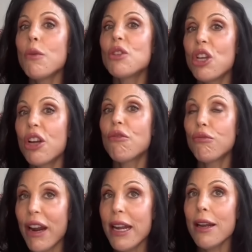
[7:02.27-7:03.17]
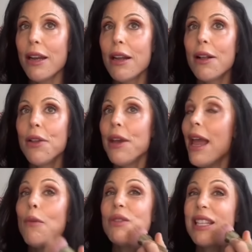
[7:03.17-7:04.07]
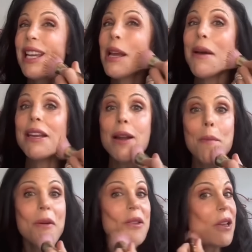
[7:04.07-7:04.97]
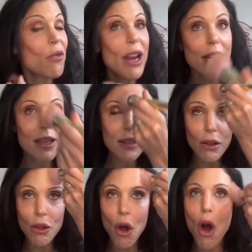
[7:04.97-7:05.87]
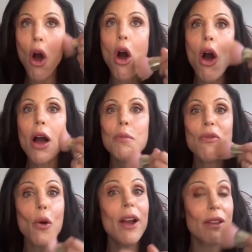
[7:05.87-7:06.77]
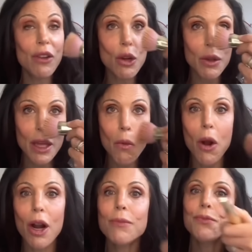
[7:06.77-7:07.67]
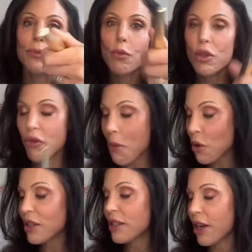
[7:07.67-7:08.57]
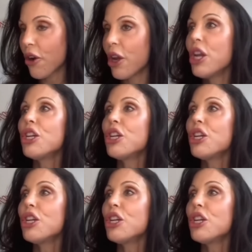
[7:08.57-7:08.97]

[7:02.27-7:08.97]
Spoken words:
it was going to rate and was thinking about numbers and ratings long before I even knew what they were was Ramona Singer.